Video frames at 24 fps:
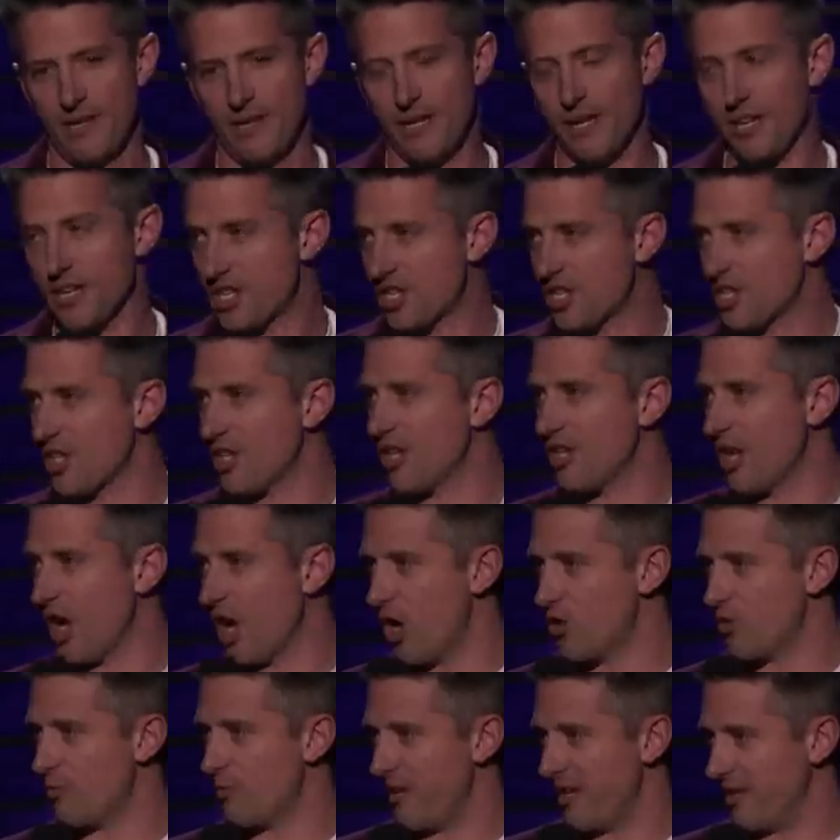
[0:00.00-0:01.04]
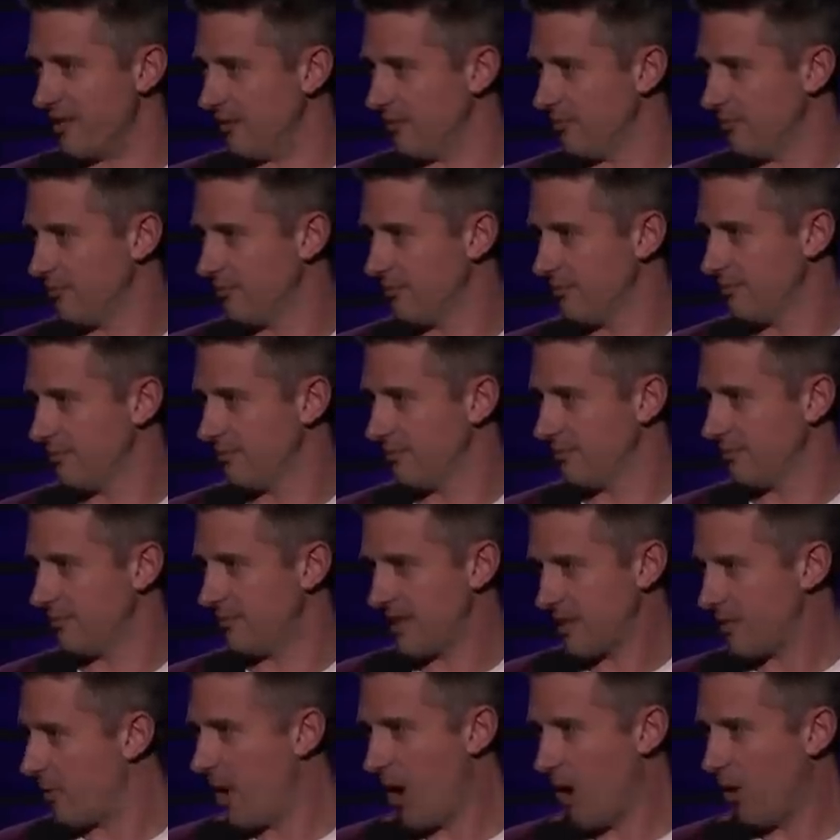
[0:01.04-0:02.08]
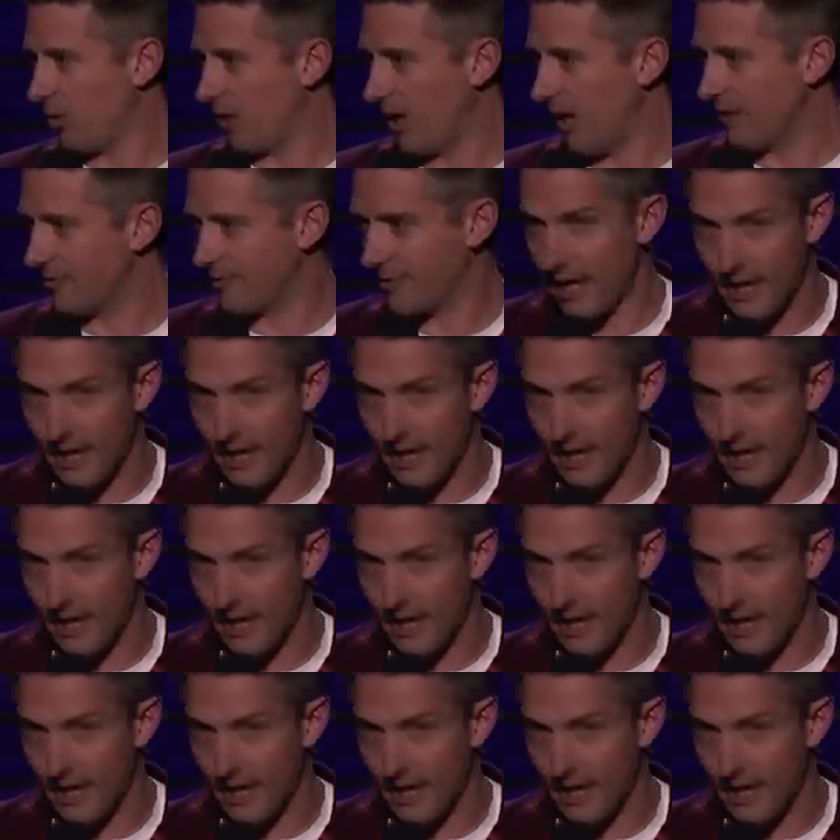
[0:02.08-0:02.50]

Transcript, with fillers: and I stir oatmeal. That's my whole life.